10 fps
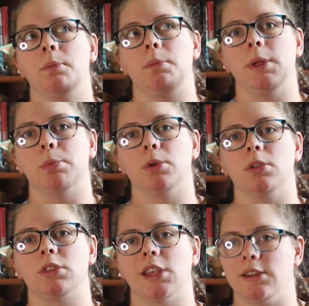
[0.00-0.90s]

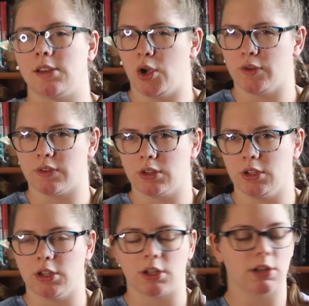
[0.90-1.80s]
people tend to
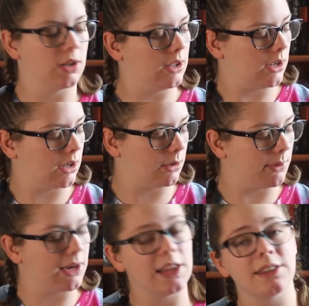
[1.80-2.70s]
overlook.
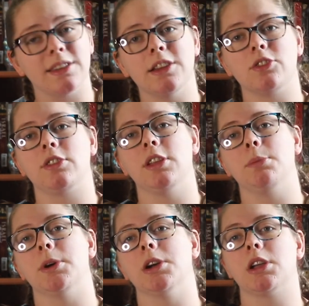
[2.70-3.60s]
It is an interesting
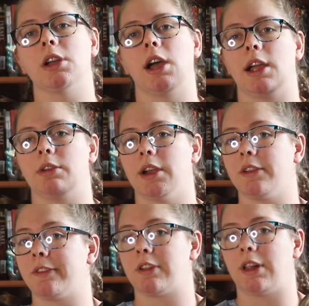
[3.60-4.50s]
book. I read
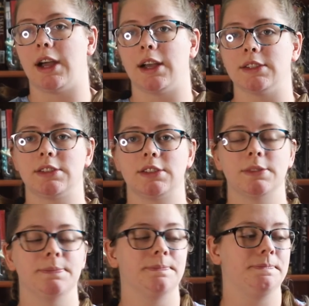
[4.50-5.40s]
it for
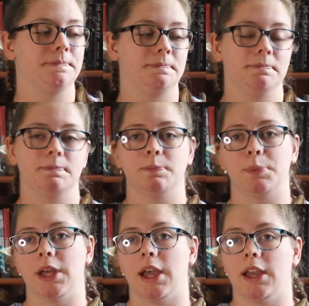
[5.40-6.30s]
class,
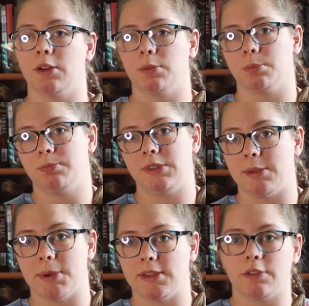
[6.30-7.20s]
but I don't see
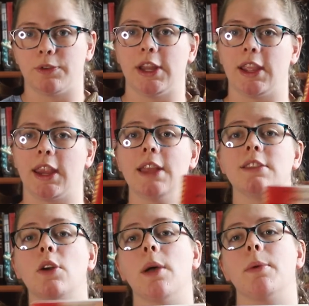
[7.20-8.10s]
myself reading again,
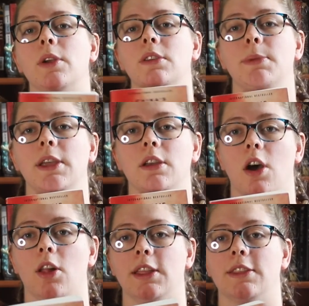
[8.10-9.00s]
so I'm going to be unhauling